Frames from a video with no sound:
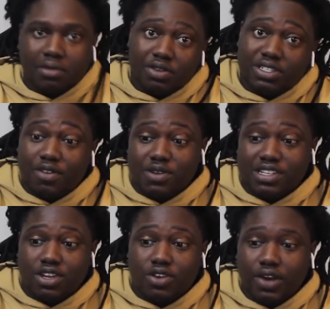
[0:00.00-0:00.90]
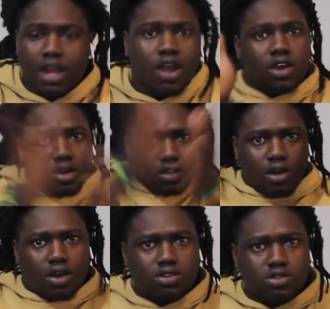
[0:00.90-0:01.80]
Whichever one is correct.
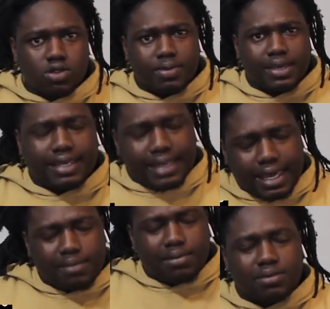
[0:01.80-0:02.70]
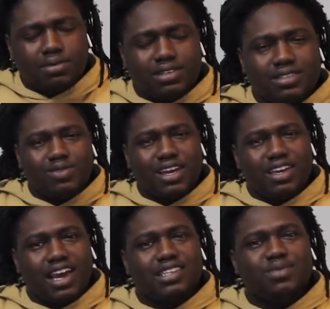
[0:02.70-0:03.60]
Also, man, gang members, why
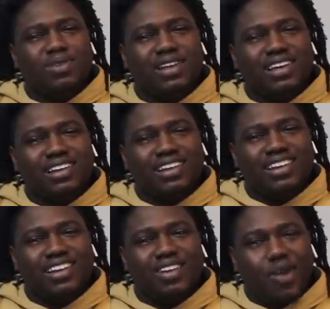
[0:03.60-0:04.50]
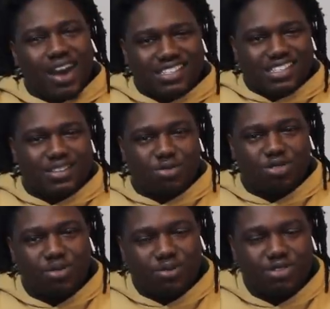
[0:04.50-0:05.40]
you guys playing? Why is this
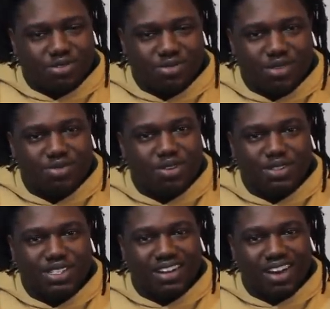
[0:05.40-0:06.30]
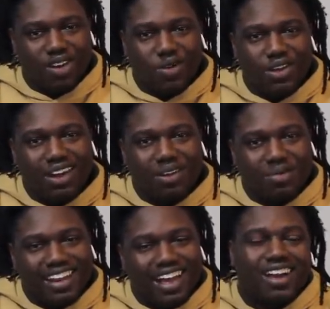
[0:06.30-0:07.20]
subscription not going
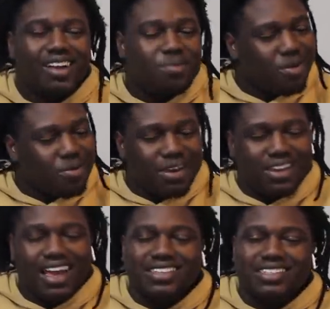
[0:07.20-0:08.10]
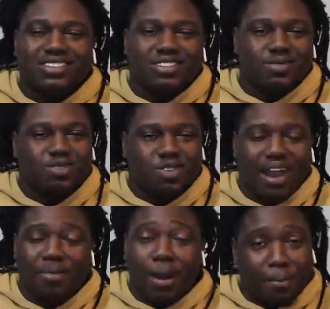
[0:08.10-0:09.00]
up? Like, come on, man. You guys need to
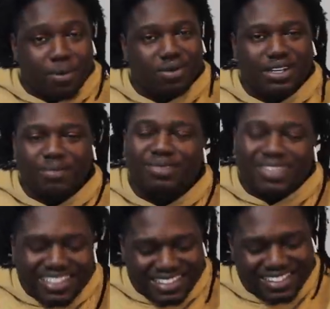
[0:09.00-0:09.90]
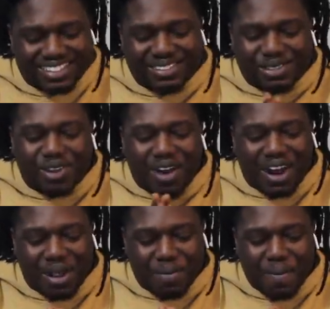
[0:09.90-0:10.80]
subscribe. Abone, please,
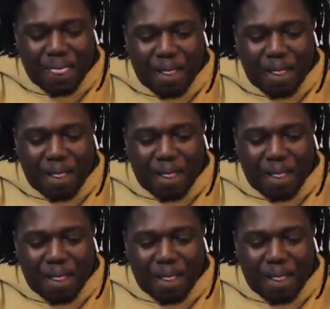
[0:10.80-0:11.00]
subscribe.